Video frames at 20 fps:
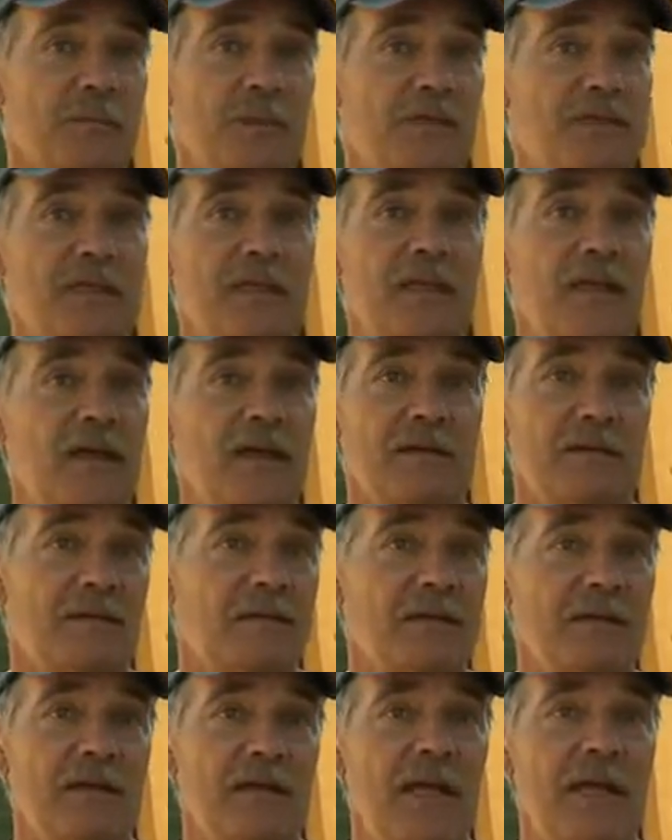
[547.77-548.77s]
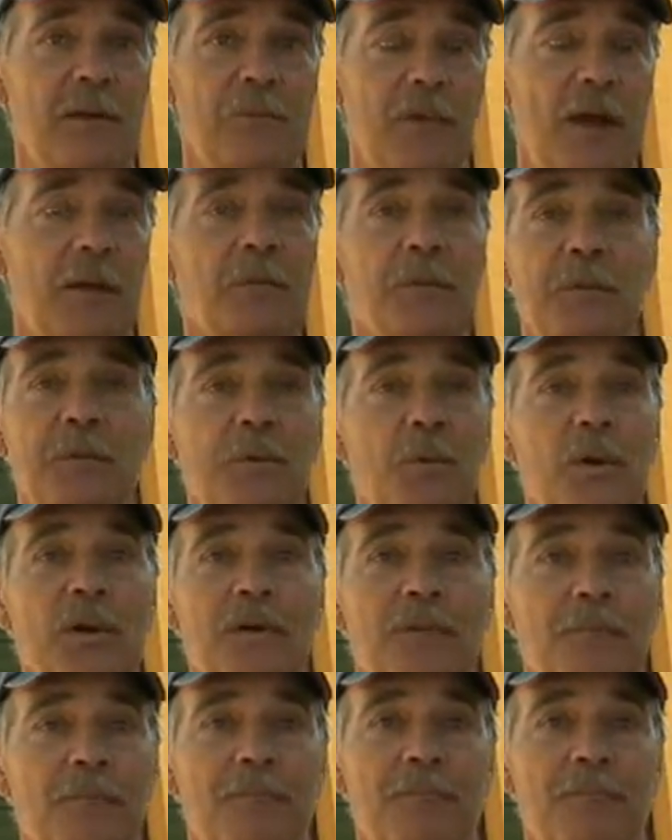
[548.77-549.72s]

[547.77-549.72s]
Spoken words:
because it can, and it probably will.